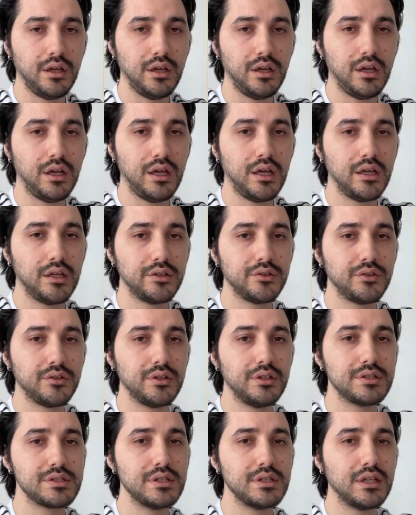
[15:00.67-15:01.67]
and
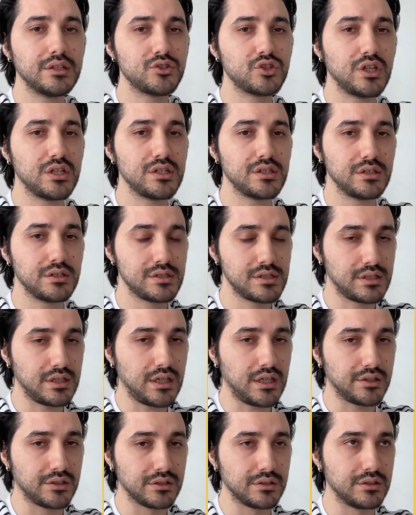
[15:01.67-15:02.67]
it's not just
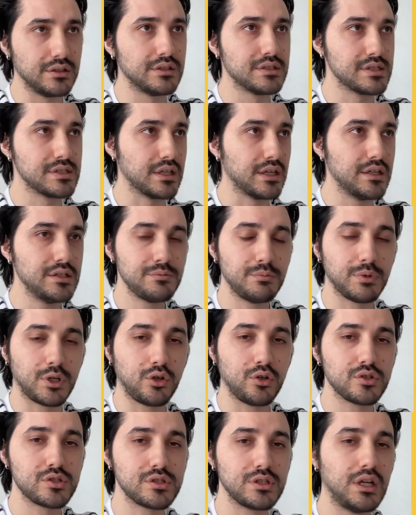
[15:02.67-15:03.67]
started, it says,
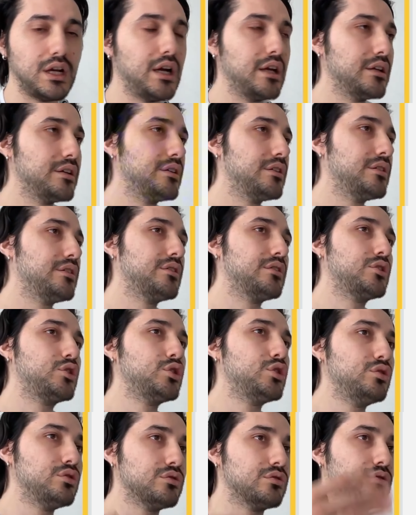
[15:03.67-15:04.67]
because I
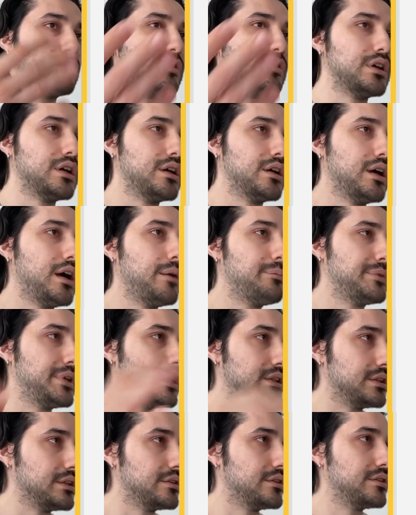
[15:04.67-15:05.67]
couldn't
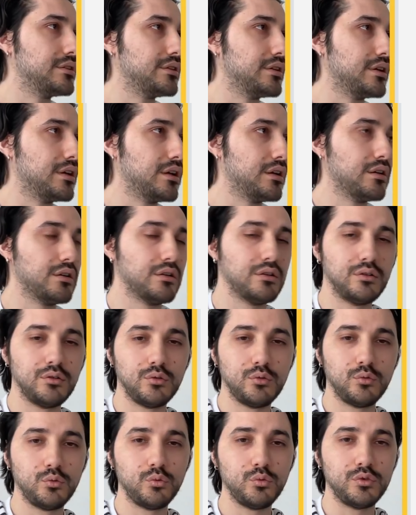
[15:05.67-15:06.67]
update it.
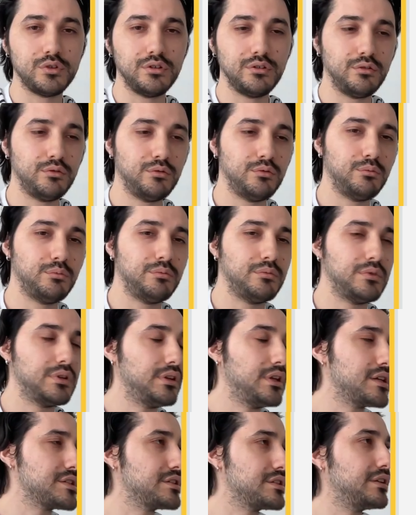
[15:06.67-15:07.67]

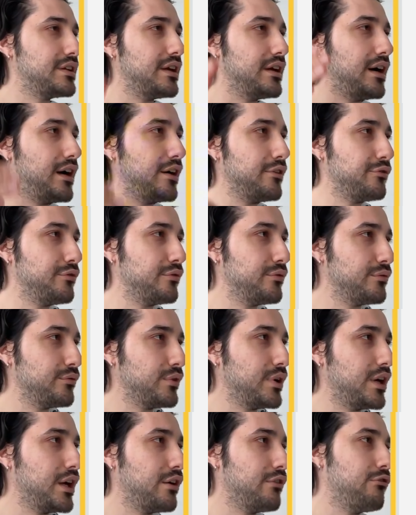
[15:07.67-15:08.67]
Yesterday
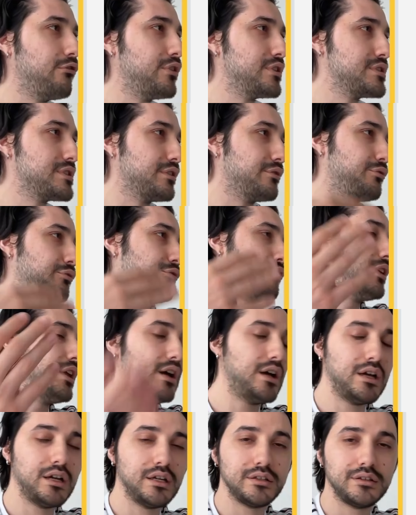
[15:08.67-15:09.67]
I was a
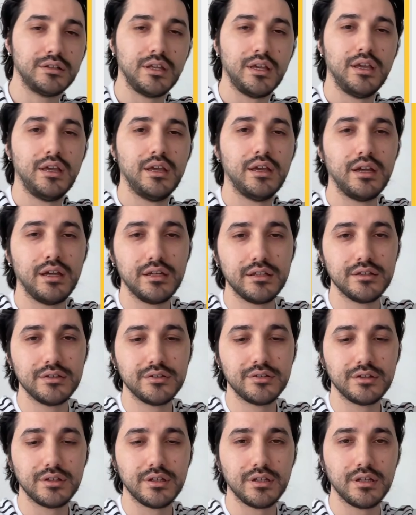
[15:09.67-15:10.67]
flight, and
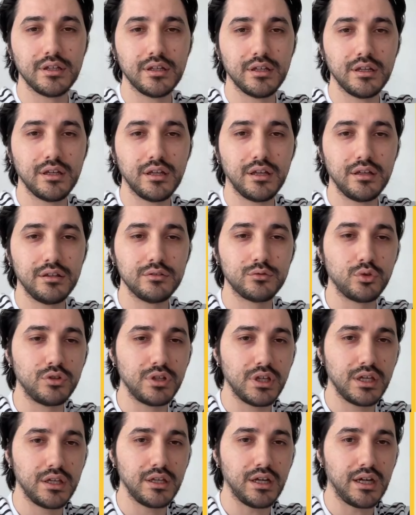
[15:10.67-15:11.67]

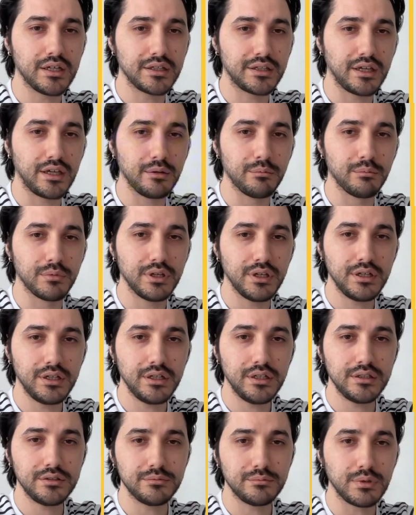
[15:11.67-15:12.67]
today I came
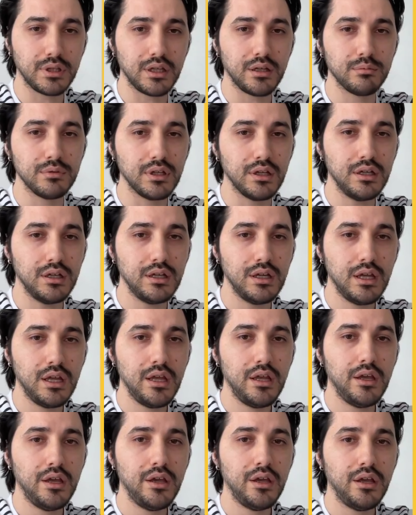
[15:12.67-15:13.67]
here, blah blah,
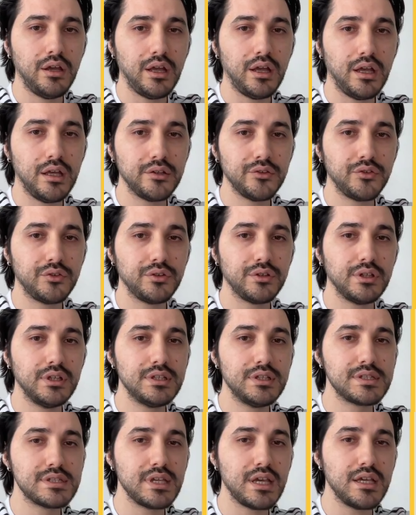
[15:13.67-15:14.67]
and it
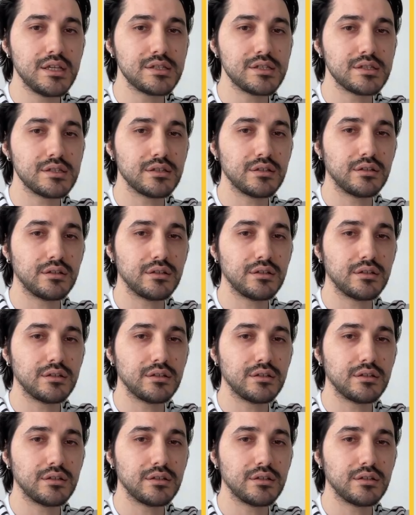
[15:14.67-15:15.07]
says,